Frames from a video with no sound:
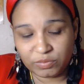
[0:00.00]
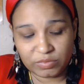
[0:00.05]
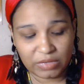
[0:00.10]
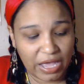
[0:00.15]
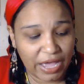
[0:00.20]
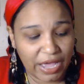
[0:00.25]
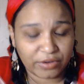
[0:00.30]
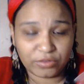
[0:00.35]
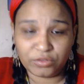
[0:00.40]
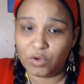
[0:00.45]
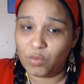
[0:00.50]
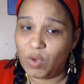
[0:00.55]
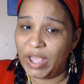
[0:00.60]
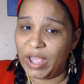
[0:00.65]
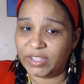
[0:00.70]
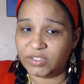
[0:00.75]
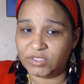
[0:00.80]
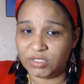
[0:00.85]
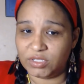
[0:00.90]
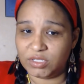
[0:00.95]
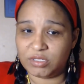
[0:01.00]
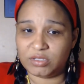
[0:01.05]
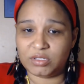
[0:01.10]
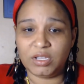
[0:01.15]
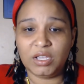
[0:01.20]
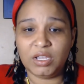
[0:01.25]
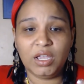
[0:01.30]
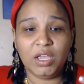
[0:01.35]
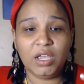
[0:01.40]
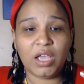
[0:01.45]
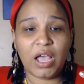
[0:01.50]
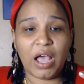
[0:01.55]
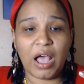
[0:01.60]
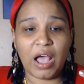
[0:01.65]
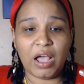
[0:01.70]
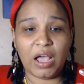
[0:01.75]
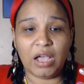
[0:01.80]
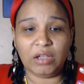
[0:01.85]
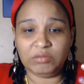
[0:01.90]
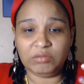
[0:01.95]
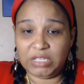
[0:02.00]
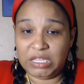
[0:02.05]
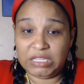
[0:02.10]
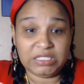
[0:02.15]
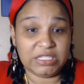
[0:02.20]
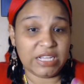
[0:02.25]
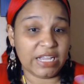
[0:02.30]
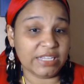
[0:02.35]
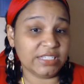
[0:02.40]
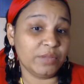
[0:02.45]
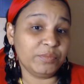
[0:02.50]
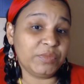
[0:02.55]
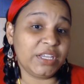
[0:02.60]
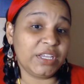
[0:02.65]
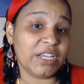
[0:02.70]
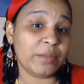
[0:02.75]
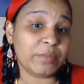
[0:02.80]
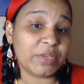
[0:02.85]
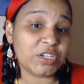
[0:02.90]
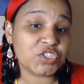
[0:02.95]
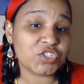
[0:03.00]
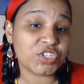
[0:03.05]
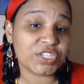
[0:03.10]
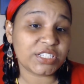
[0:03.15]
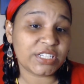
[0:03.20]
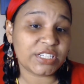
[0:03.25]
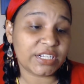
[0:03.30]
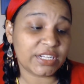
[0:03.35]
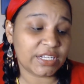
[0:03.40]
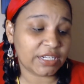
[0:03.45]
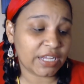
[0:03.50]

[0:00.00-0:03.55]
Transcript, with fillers: I don't know why, just it's not something I'm interested in.